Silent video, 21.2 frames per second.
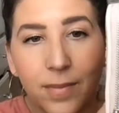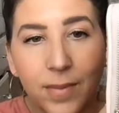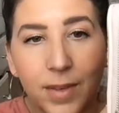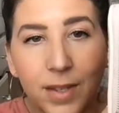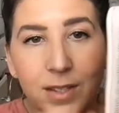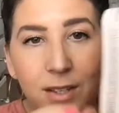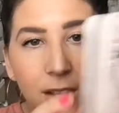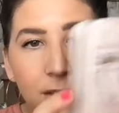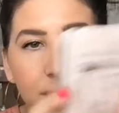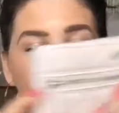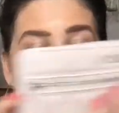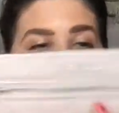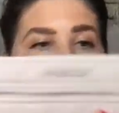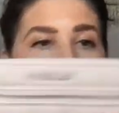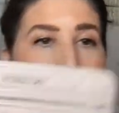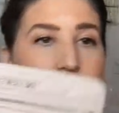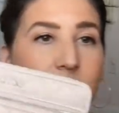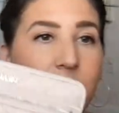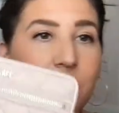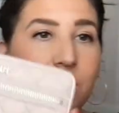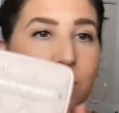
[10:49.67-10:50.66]
It's also
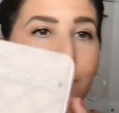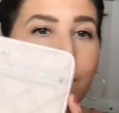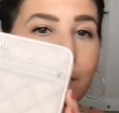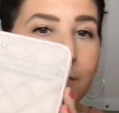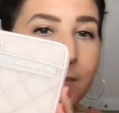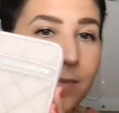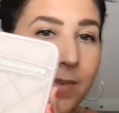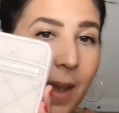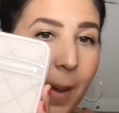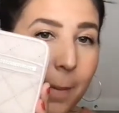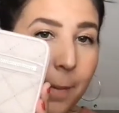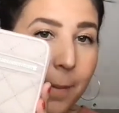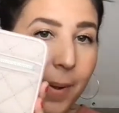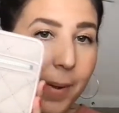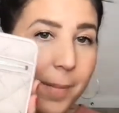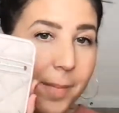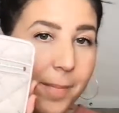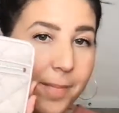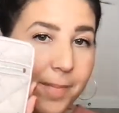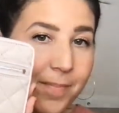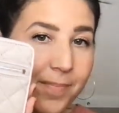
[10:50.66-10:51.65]
rose. Yep.
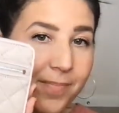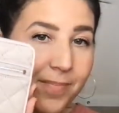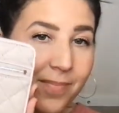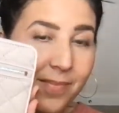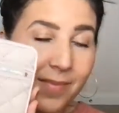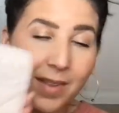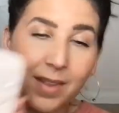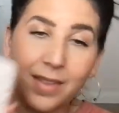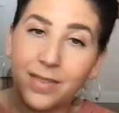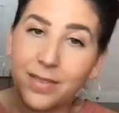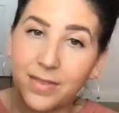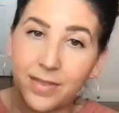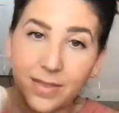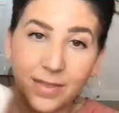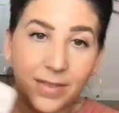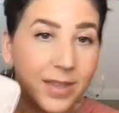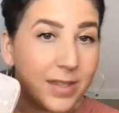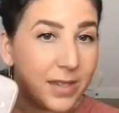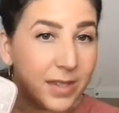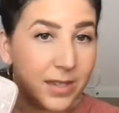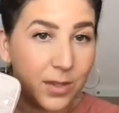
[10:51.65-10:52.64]

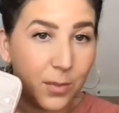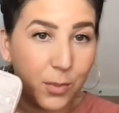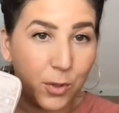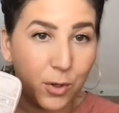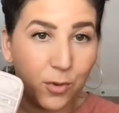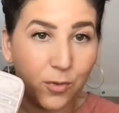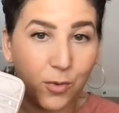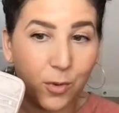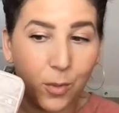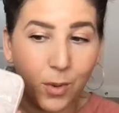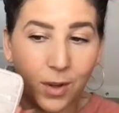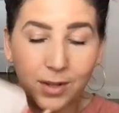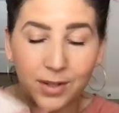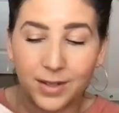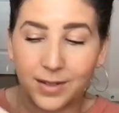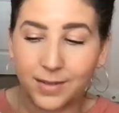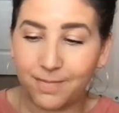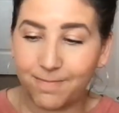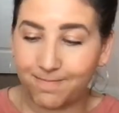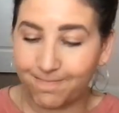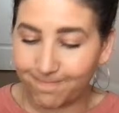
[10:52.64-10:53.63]
This is a beautiful
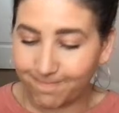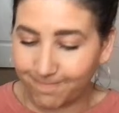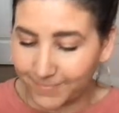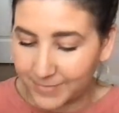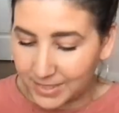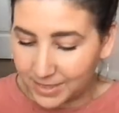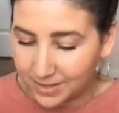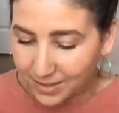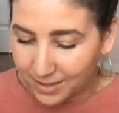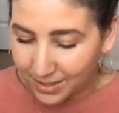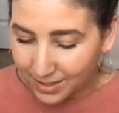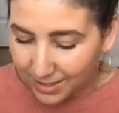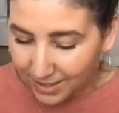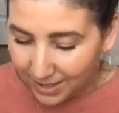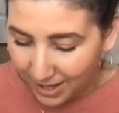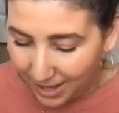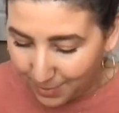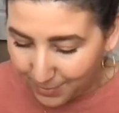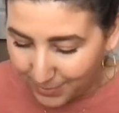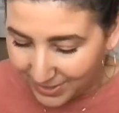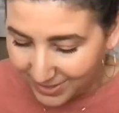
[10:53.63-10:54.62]
wallet.
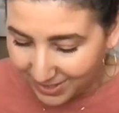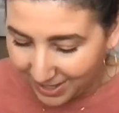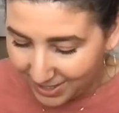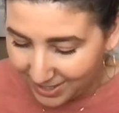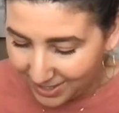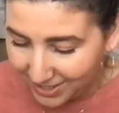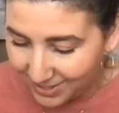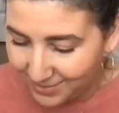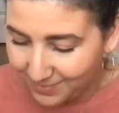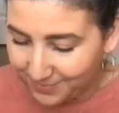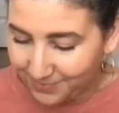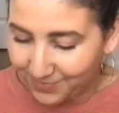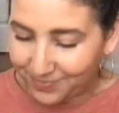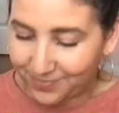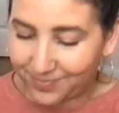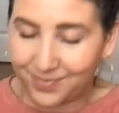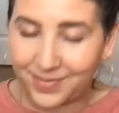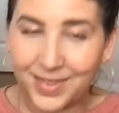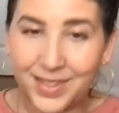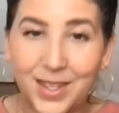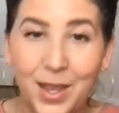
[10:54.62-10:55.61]
I'm excited.
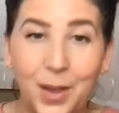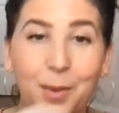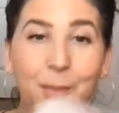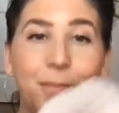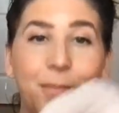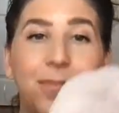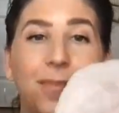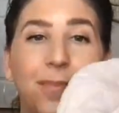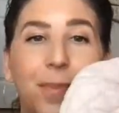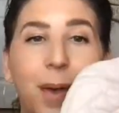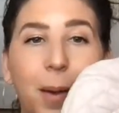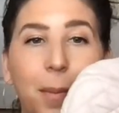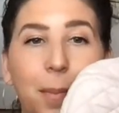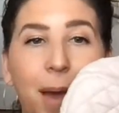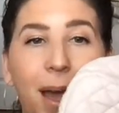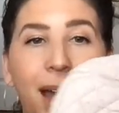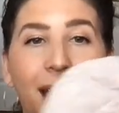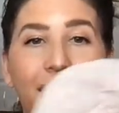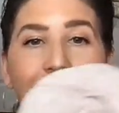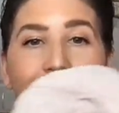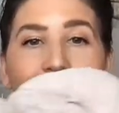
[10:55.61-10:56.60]
So, belt
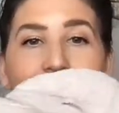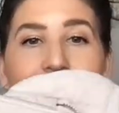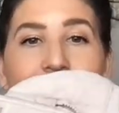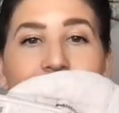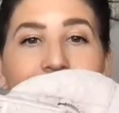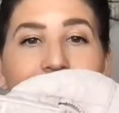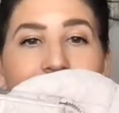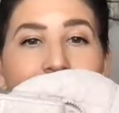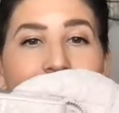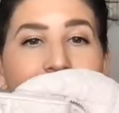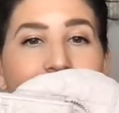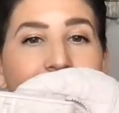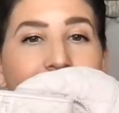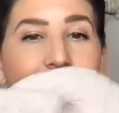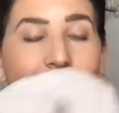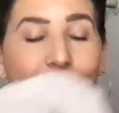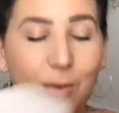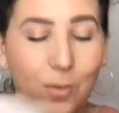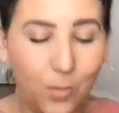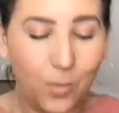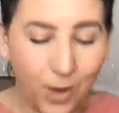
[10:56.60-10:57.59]
bag,
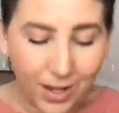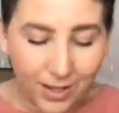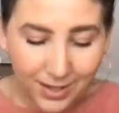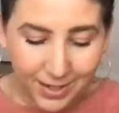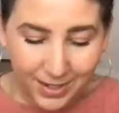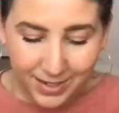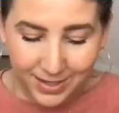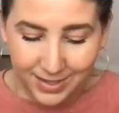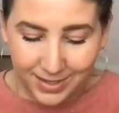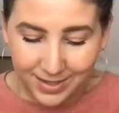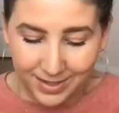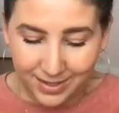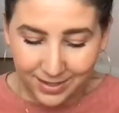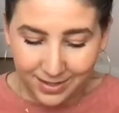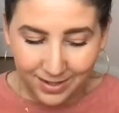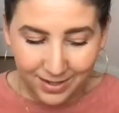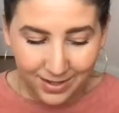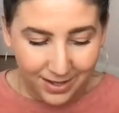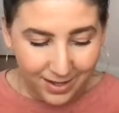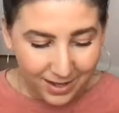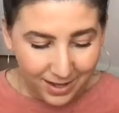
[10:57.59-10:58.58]
wallets.
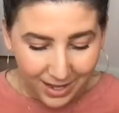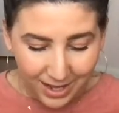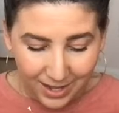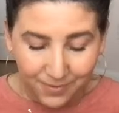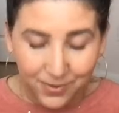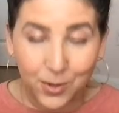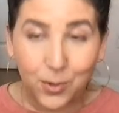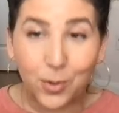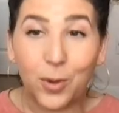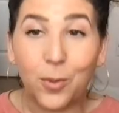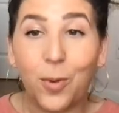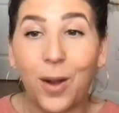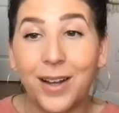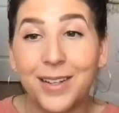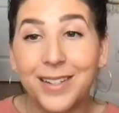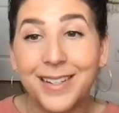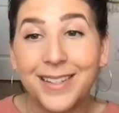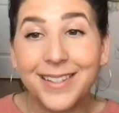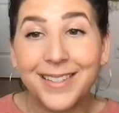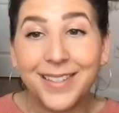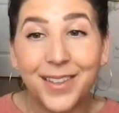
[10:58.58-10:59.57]
If you are
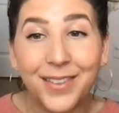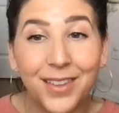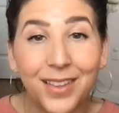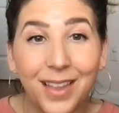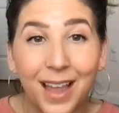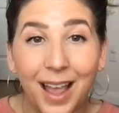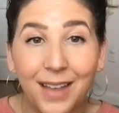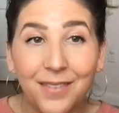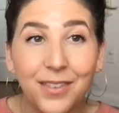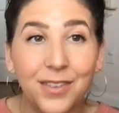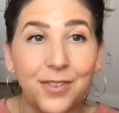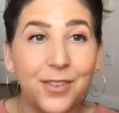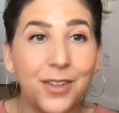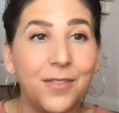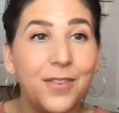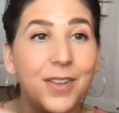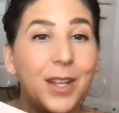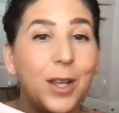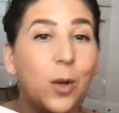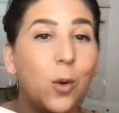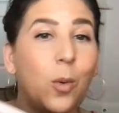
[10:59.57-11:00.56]
watching this on the live, if you
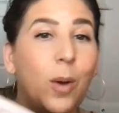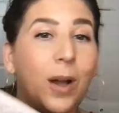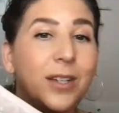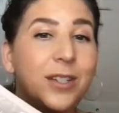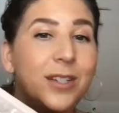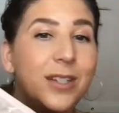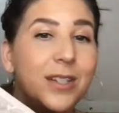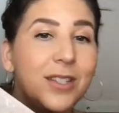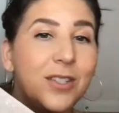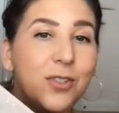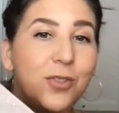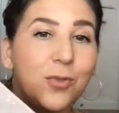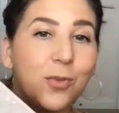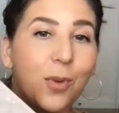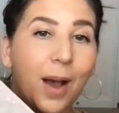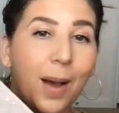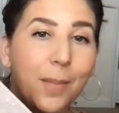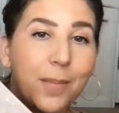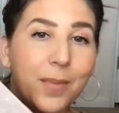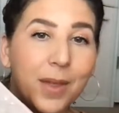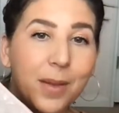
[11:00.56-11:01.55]
have any questions,
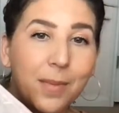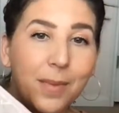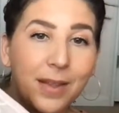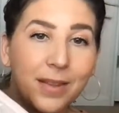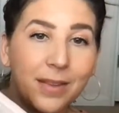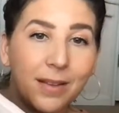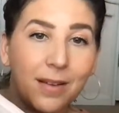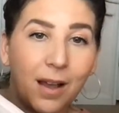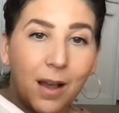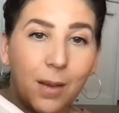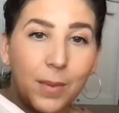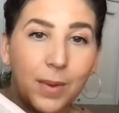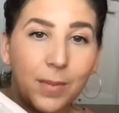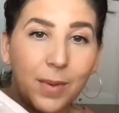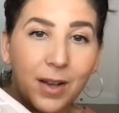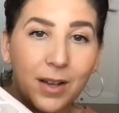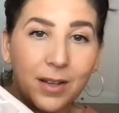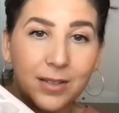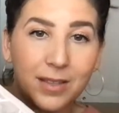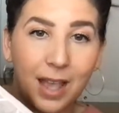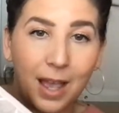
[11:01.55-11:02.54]
drop them in the comment
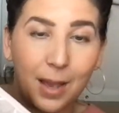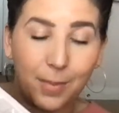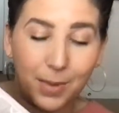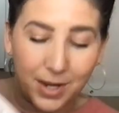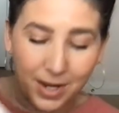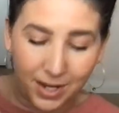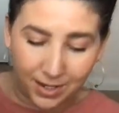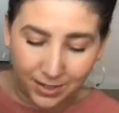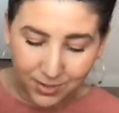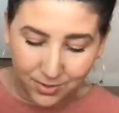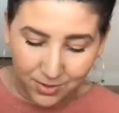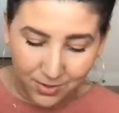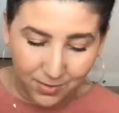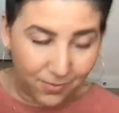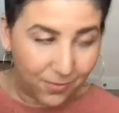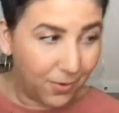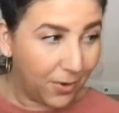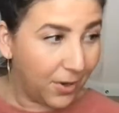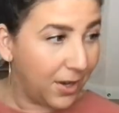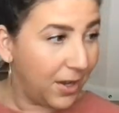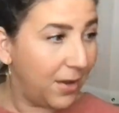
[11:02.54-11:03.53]
box. Happy to answer them for